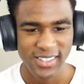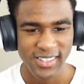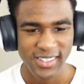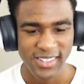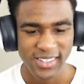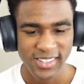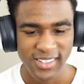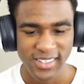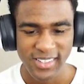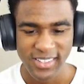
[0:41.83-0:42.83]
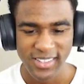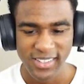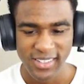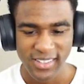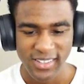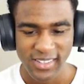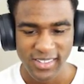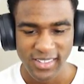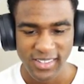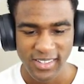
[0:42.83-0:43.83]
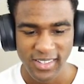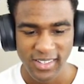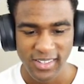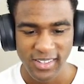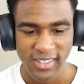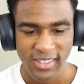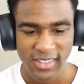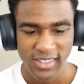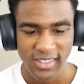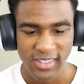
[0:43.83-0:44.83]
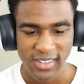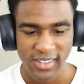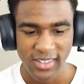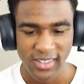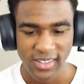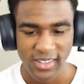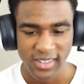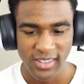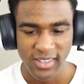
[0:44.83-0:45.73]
The person shown says nothing.